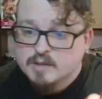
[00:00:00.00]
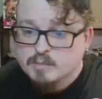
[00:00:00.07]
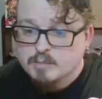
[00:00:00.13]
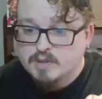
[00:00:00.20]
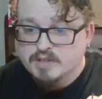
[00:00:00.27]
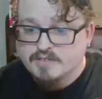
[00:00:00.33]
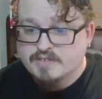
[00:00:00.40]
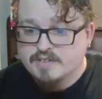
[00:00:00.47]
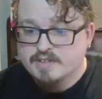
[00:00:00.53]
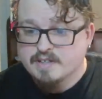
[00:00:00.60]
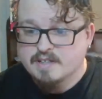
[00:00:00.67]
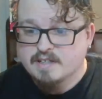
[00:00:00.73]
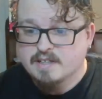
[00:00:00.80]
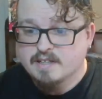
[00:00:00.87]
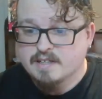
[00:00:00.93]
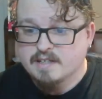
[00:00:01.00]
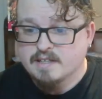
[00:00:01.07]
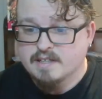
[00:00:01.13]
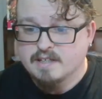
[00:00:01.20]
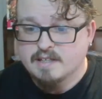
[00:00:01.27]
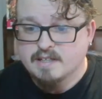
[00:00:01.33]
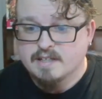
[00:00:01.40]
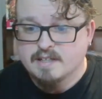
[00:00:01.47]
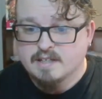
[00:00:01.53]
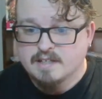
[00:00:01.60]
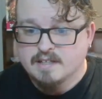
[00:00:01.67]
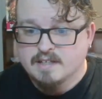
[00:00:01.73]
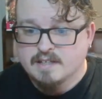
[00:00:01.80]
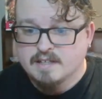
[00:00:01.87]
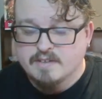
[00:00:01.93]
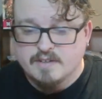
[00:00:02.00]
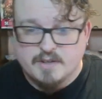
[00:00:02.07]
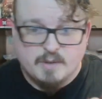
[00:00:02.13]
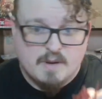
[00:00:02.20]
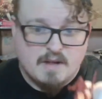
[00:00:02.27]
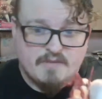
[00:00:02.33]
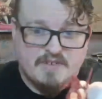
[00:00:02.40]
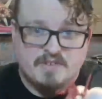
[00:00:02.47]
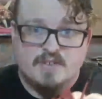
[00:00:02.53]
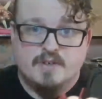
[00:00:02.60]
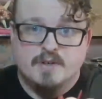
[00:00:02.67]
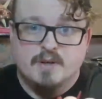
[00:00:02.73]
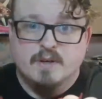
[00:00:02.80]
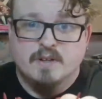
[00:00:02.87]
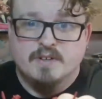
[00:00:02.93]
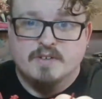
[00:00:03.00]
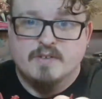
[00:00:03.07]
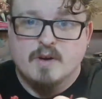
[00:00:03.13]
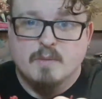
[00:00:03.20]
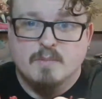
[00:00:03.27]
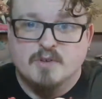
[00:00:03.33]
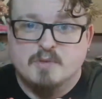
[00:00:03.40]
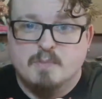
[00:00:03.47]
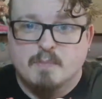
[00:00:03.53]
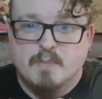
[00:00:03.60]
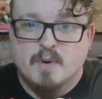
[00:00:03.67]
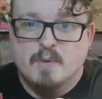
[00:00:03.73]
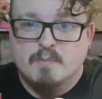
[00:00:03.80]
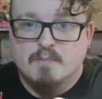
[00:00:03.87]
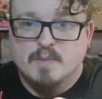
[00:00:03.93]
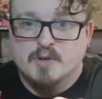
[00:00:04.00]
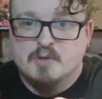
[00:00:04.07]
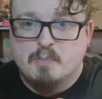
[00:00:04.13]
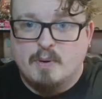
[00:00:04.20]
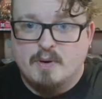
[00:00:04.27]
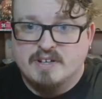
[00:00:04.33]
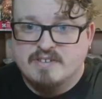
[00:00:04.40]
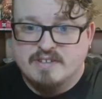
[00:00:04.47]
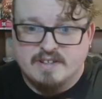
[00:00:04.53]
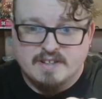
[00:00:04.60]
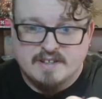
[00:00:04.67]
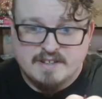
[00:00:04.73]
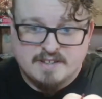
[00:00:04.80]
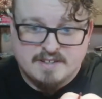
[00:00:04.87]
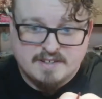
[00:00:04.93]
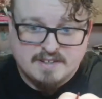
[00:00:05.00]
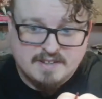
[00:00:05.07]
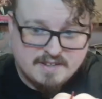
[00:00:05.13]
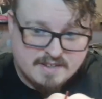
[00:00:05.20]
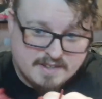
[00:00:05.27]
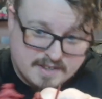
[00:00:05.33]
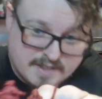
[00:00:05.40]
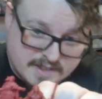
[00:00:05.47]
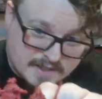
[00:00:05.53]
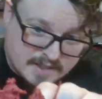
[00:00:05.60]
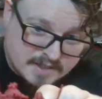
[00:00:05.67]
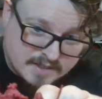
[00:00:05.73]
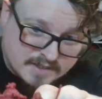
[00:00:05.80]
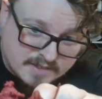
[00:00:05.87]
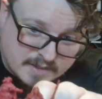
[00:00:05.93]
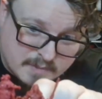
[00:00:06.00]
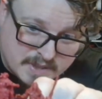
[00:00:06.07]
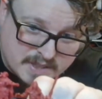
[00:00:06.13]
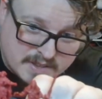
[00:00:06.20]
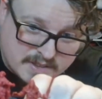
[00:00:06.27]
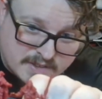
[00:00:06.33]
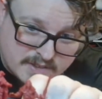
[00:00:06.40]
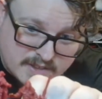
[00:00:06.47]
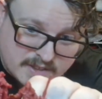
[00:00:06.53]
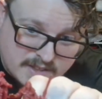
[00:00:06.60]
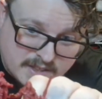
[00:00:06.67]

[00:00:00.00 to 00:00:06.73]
but the new elf is a girl and it's got much pointier ears. I mean, you can